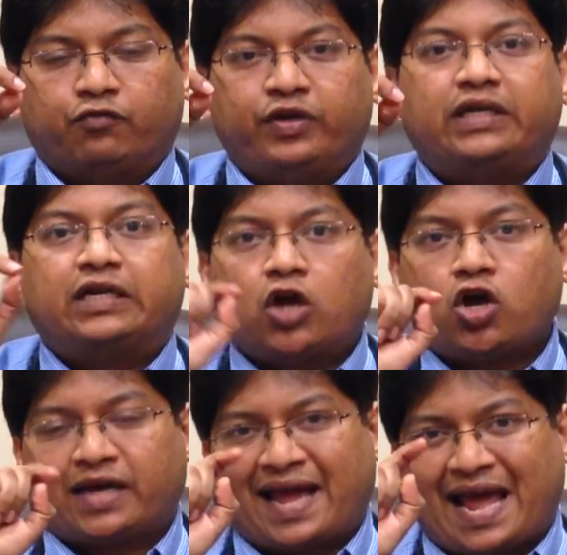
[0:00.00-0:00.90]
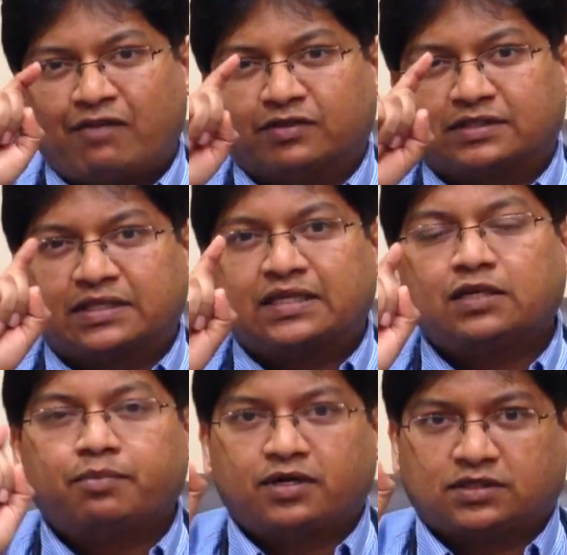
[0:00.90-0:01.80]
We did not have a
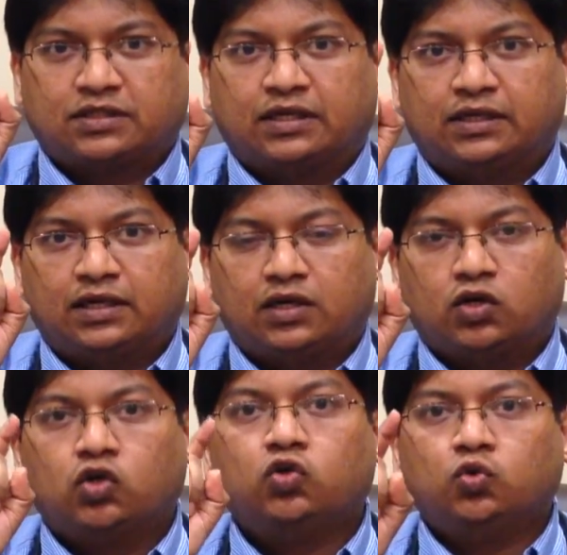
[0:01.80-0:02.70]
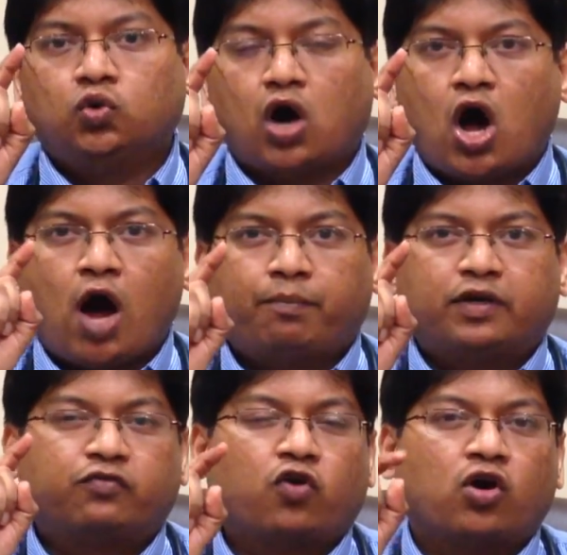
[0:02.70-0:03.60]
single person who
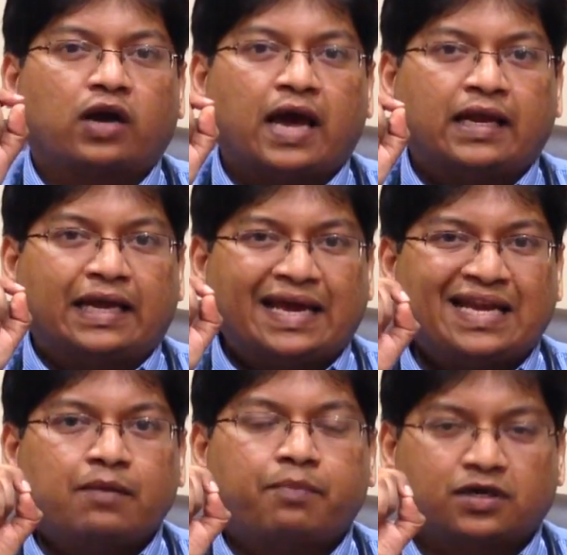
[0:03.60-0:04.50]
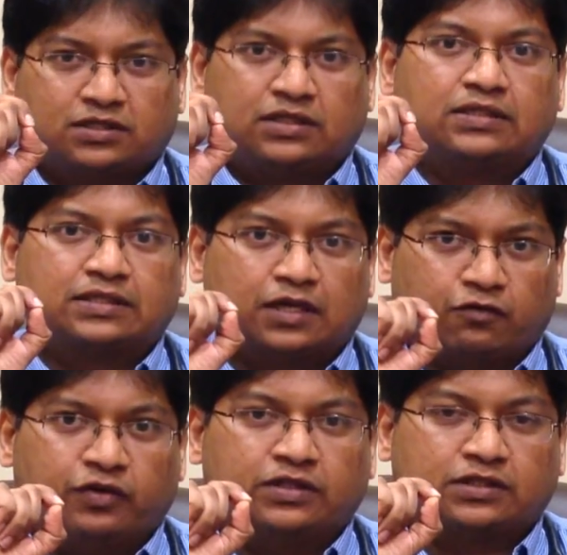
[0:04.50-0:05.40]
opted for an in-person
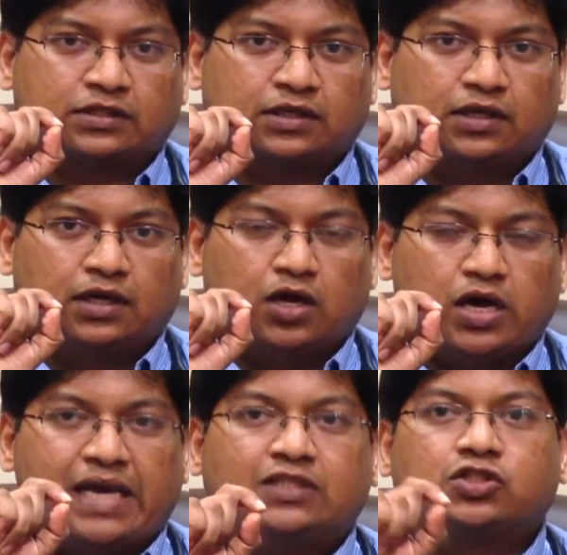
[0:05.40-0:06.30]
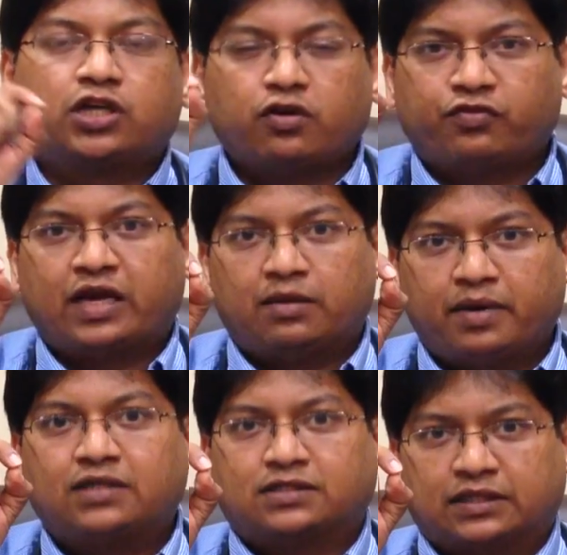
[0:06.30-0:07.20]
service instead of
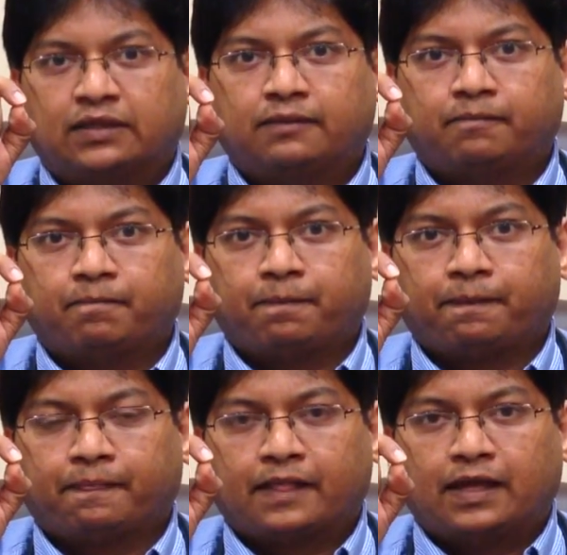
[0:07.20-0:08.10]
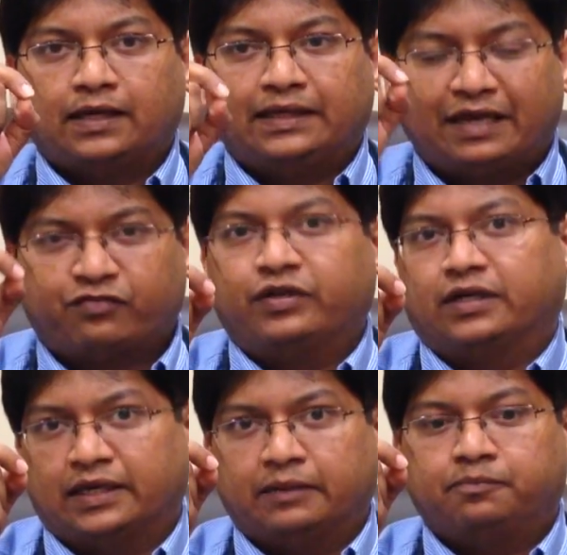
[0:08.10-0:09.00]
telemedicine,
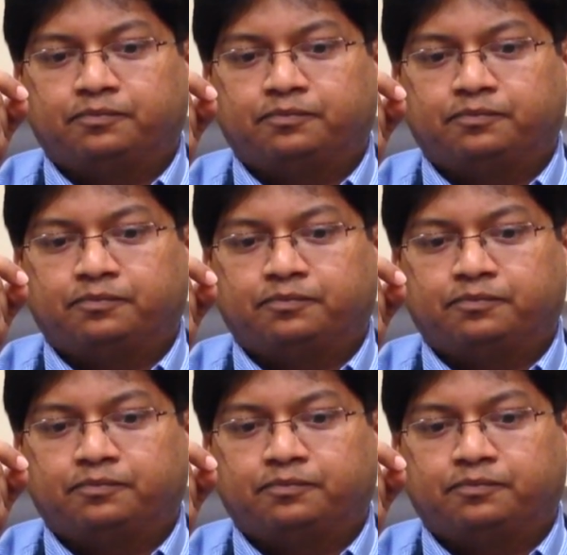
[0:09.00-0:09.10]
definitely.